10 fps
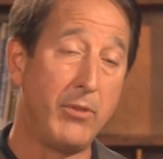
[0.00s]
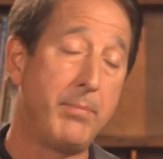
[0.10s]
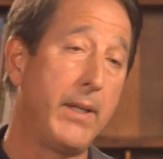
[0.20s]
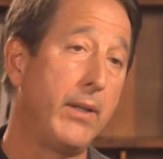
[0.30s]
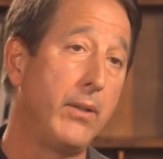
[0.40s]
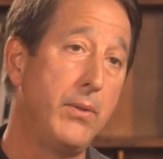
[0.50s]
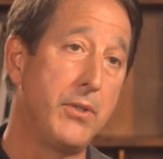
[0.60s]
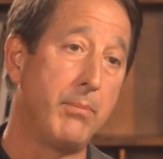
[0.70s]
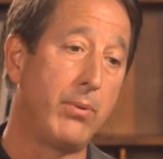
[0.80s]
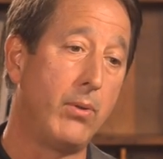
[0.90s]
depending on
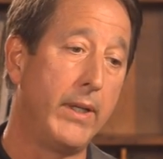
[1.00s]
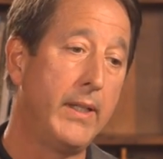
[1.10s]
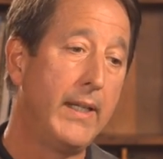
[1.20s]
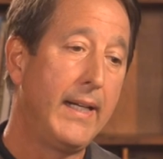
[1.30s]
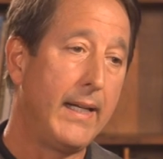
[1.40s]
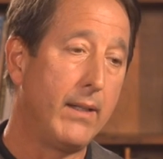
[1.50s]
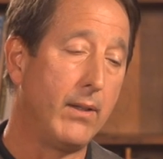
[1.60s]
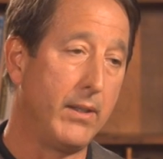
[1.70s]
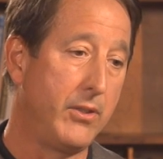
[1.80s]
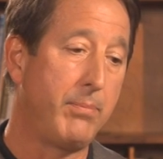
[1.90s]
who's
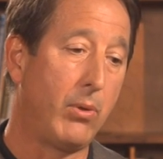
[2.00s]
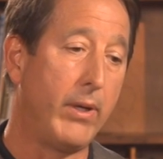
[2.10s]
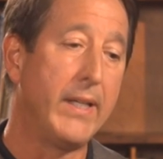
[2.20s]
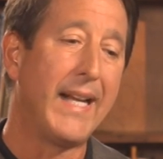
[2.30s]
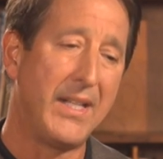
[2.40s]
deployed.